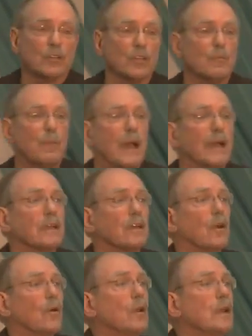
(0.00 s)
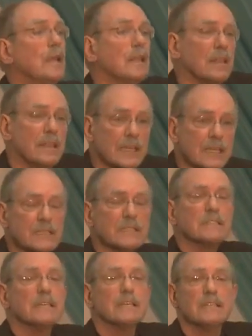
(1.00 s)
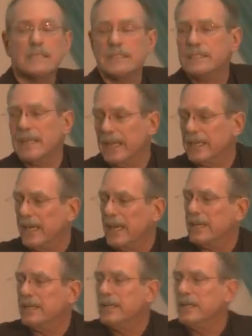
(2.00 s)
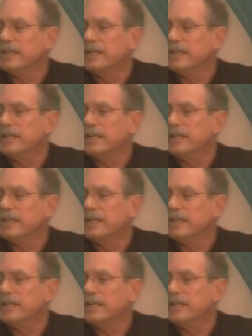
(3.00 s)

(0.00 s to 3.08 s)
are going to look back and go, this is the decade